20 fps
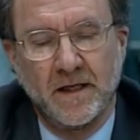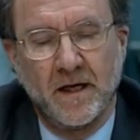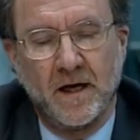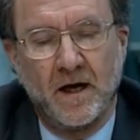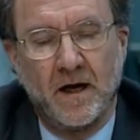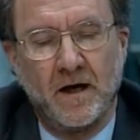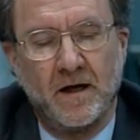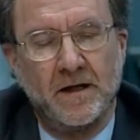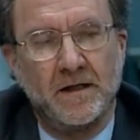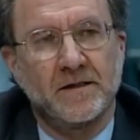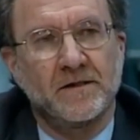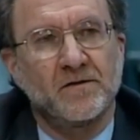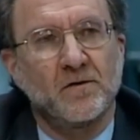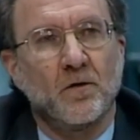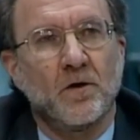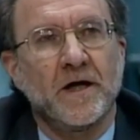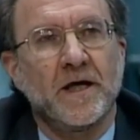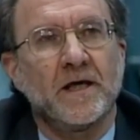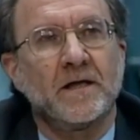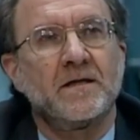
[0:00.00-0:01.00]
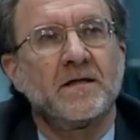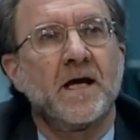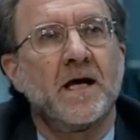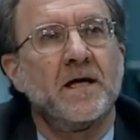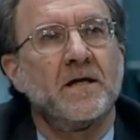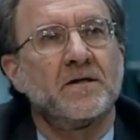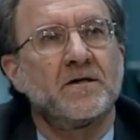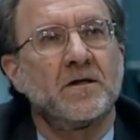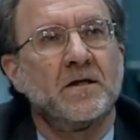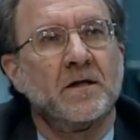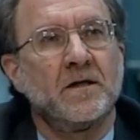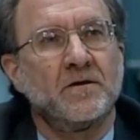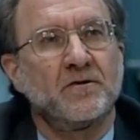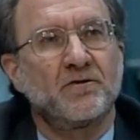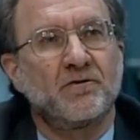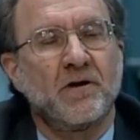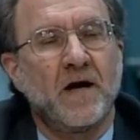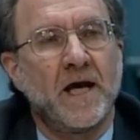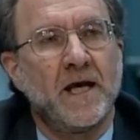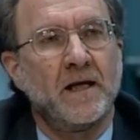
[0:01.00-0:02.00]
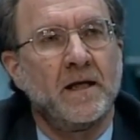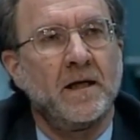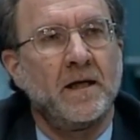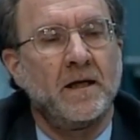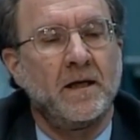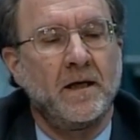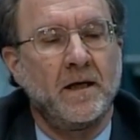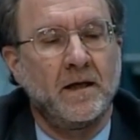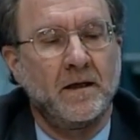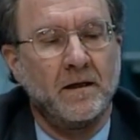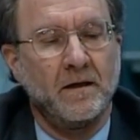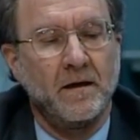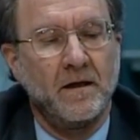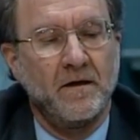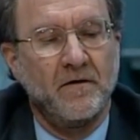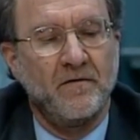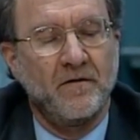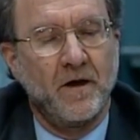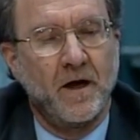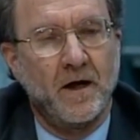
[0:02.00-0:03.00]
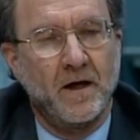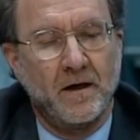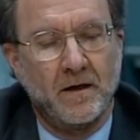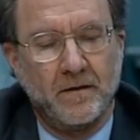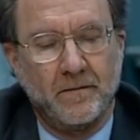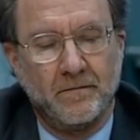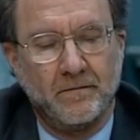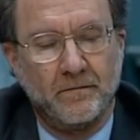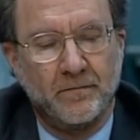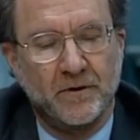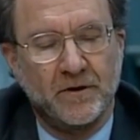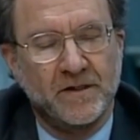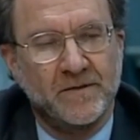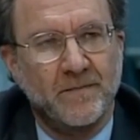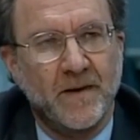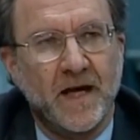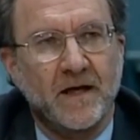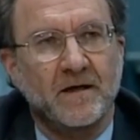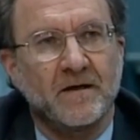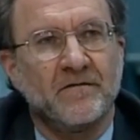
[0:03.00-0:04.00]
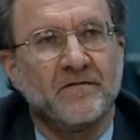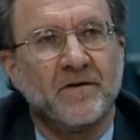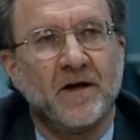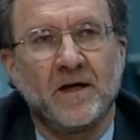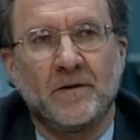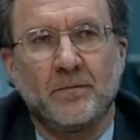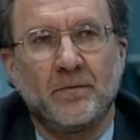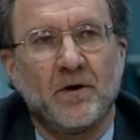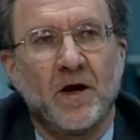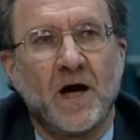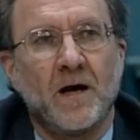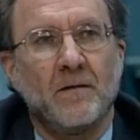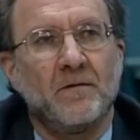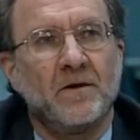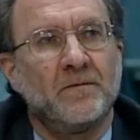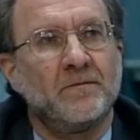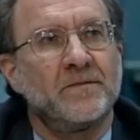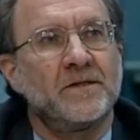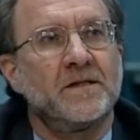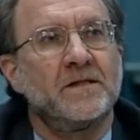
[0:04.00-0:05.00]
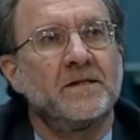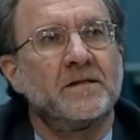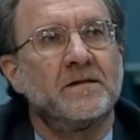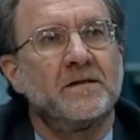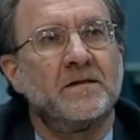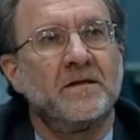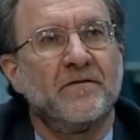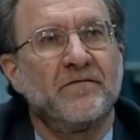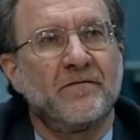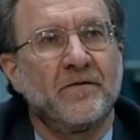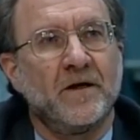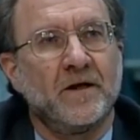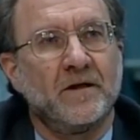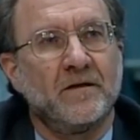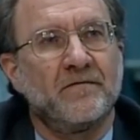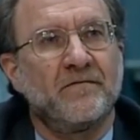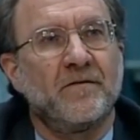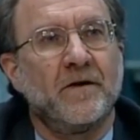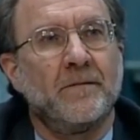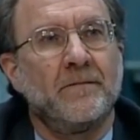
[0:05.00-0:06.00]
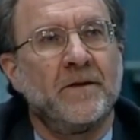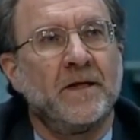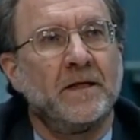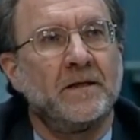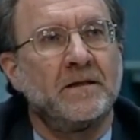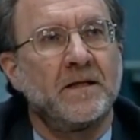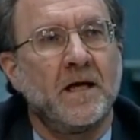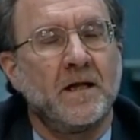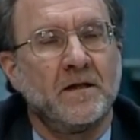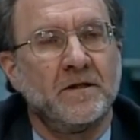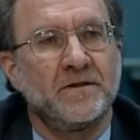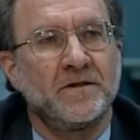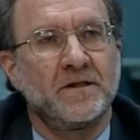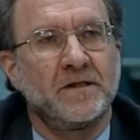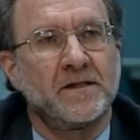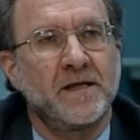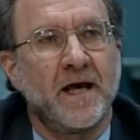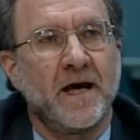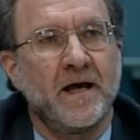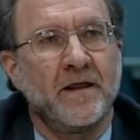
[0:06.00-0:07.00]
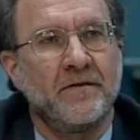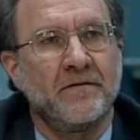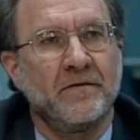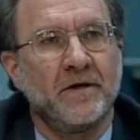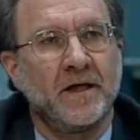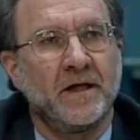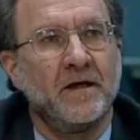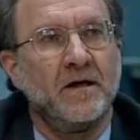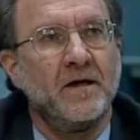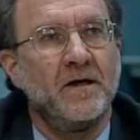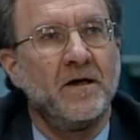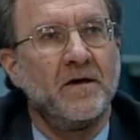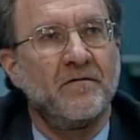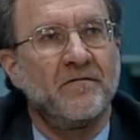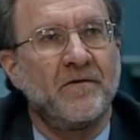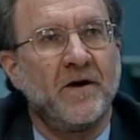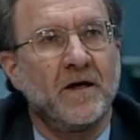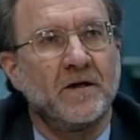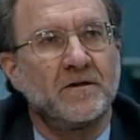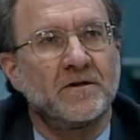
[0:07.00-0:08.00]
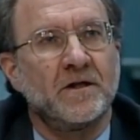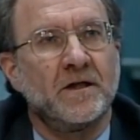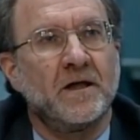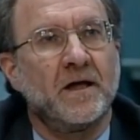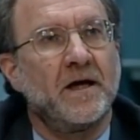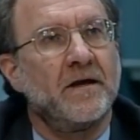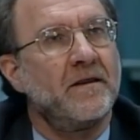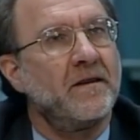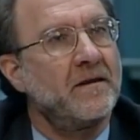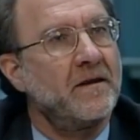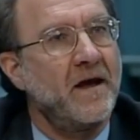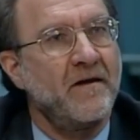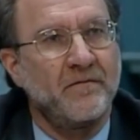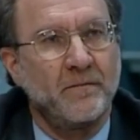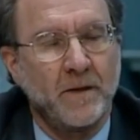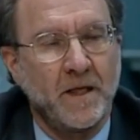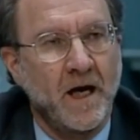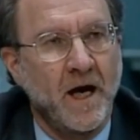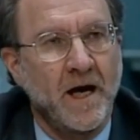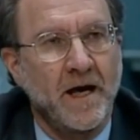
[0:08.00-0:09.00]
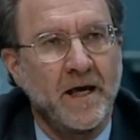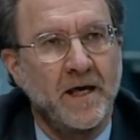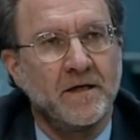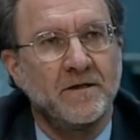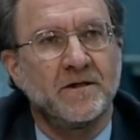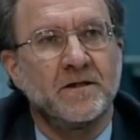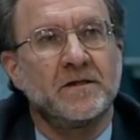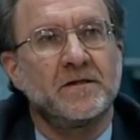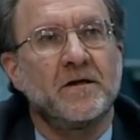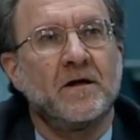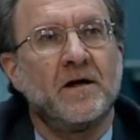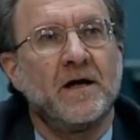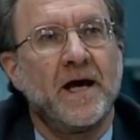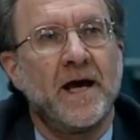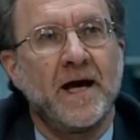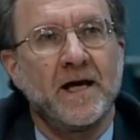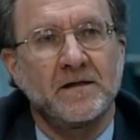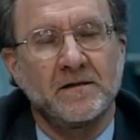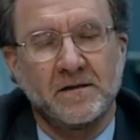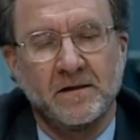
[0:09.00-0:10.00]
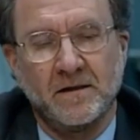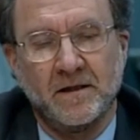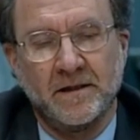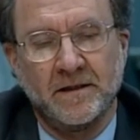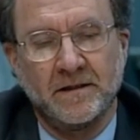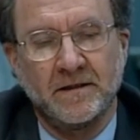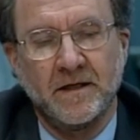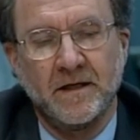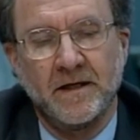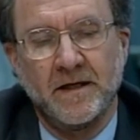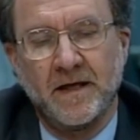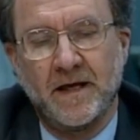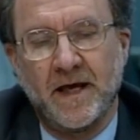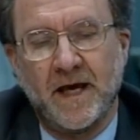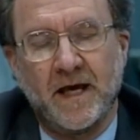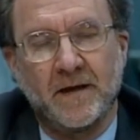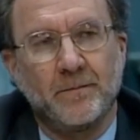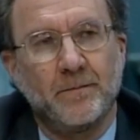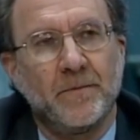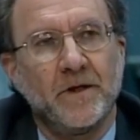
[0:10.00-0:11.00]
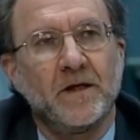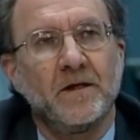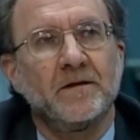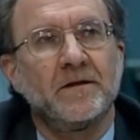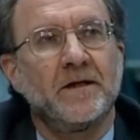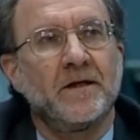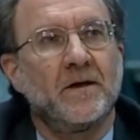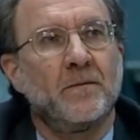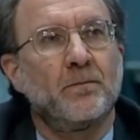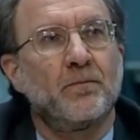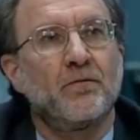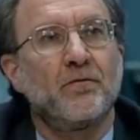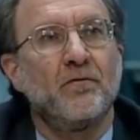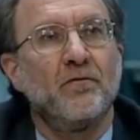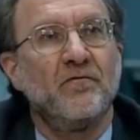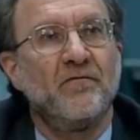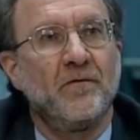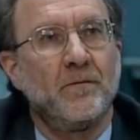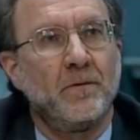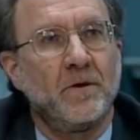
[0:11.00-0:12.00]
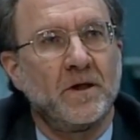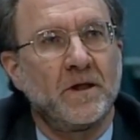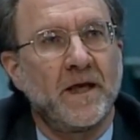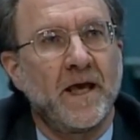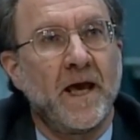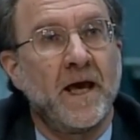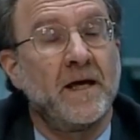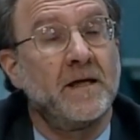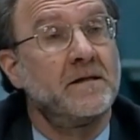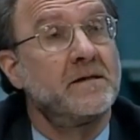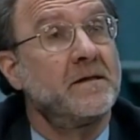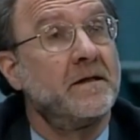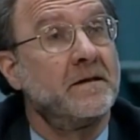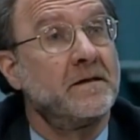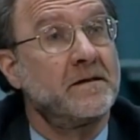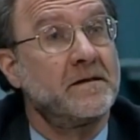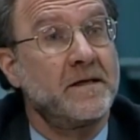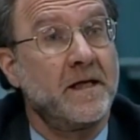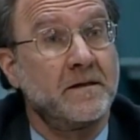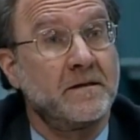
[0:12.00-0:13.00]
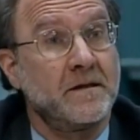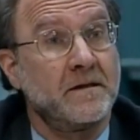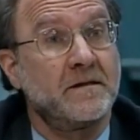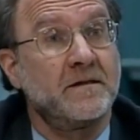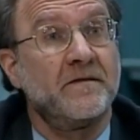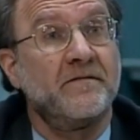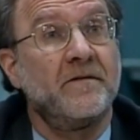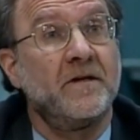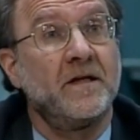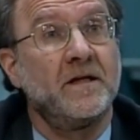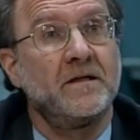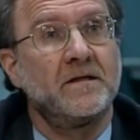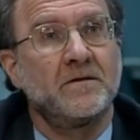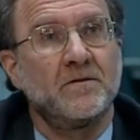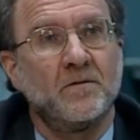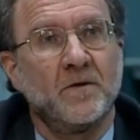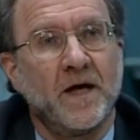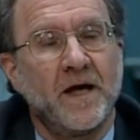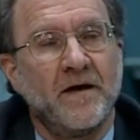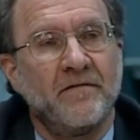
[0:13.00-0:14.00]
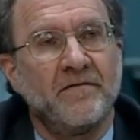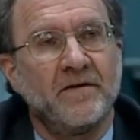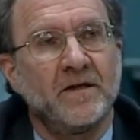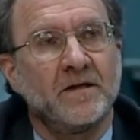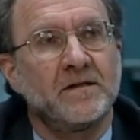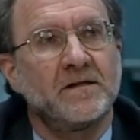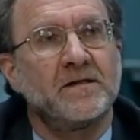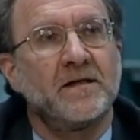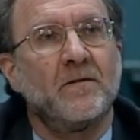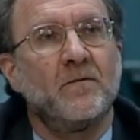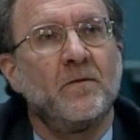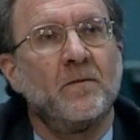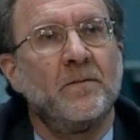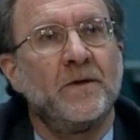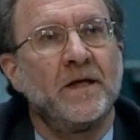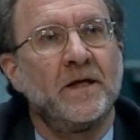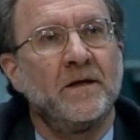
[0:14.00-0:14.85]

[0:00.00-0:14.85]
its orientation and training and perspective on problems is different from the intelligence gathering function. FBI agents are excellent at building a provable case and sensitivity to evidence that will be